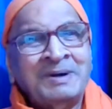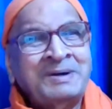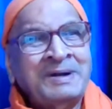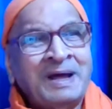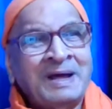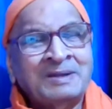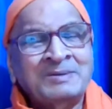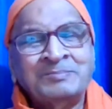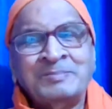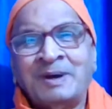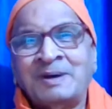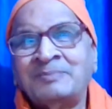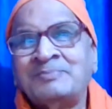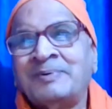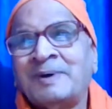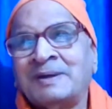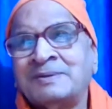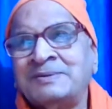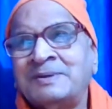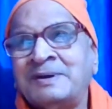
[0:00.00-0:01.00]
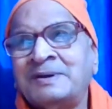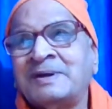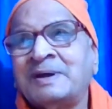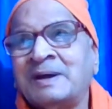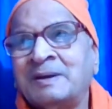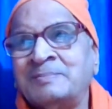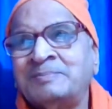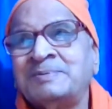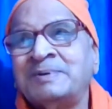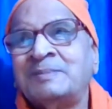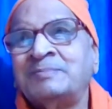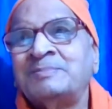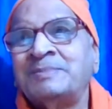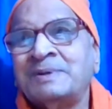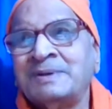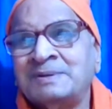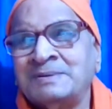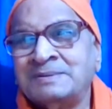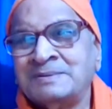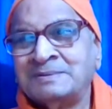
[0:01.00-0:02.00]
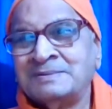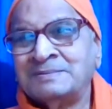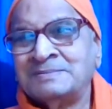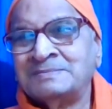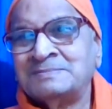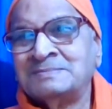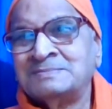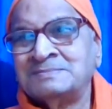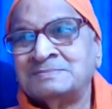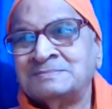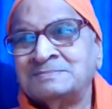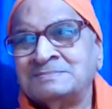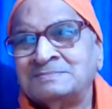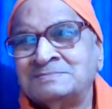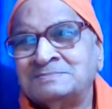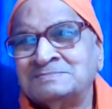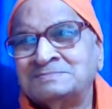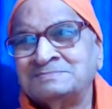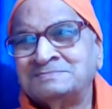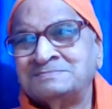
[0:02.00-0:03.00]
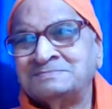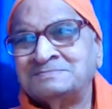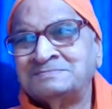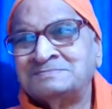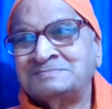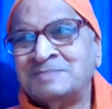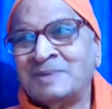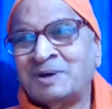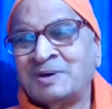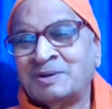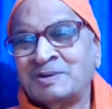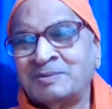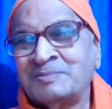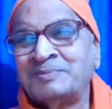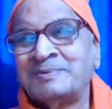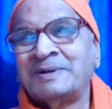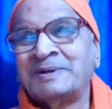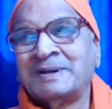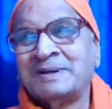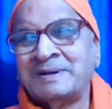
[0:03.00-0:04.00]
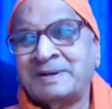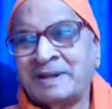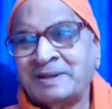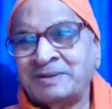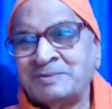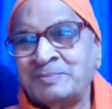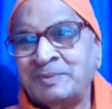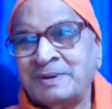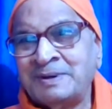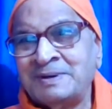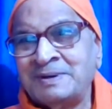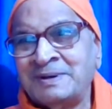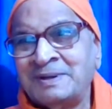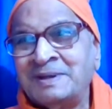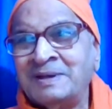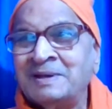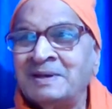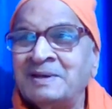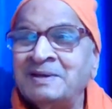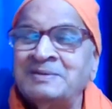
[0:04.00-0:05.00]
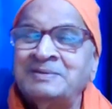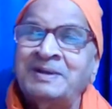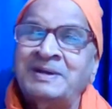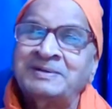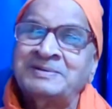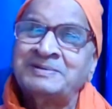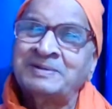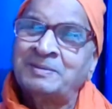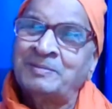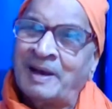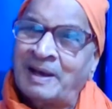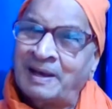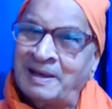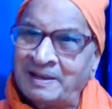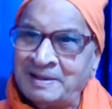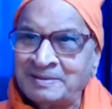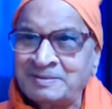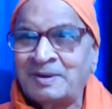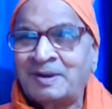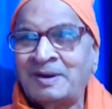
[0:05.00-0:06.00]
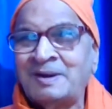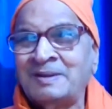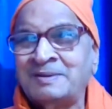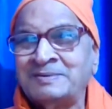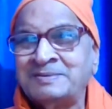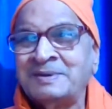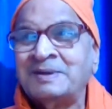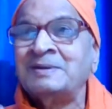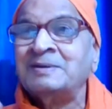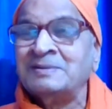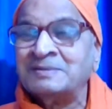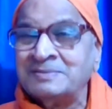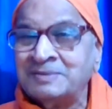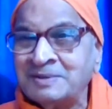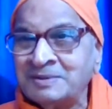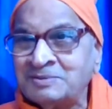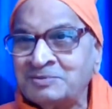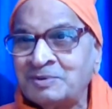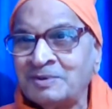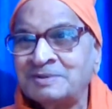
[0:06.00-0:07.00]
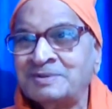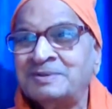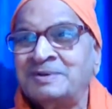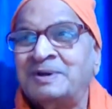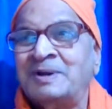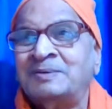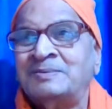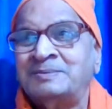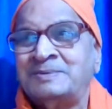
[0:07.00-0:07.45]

But has my father kept something because of a attachment? Is there some higher knowledge? This was the